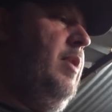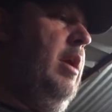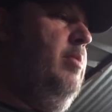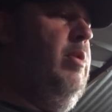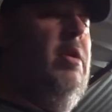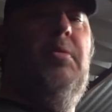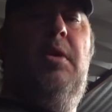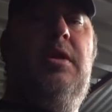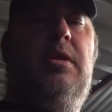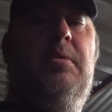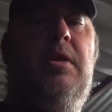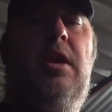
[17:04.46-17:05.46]
And what it
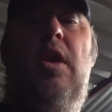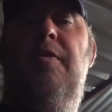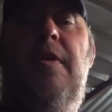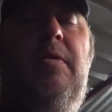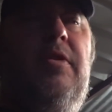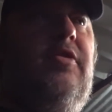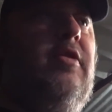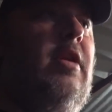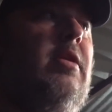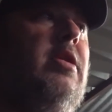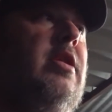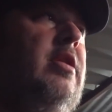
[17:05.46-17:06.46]
was a low voltage. It
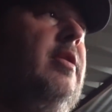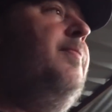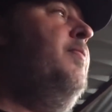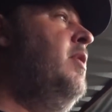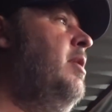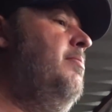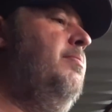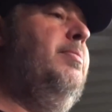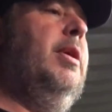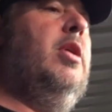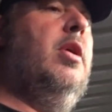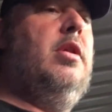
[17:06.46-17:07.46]
was
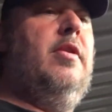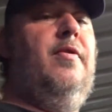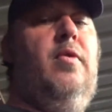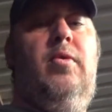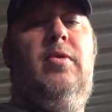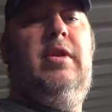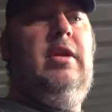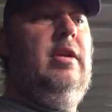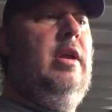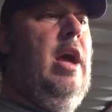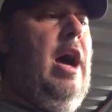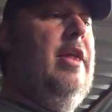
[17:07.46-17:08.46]
because of all the
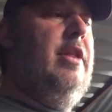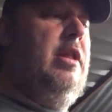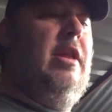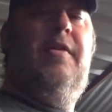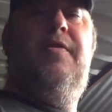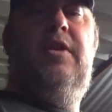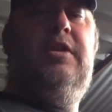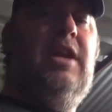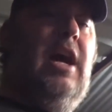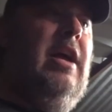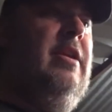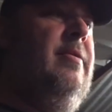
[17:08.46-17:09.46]
other stuff I'd
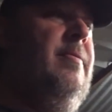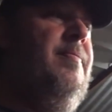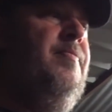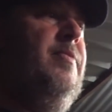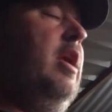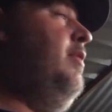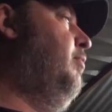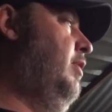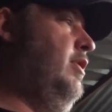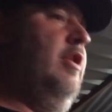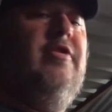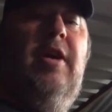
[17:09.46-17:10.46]
done
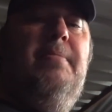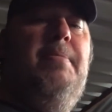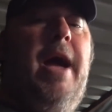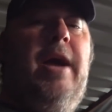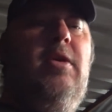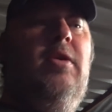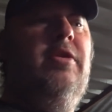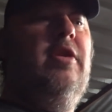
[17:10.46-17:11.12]
with the jump pack on.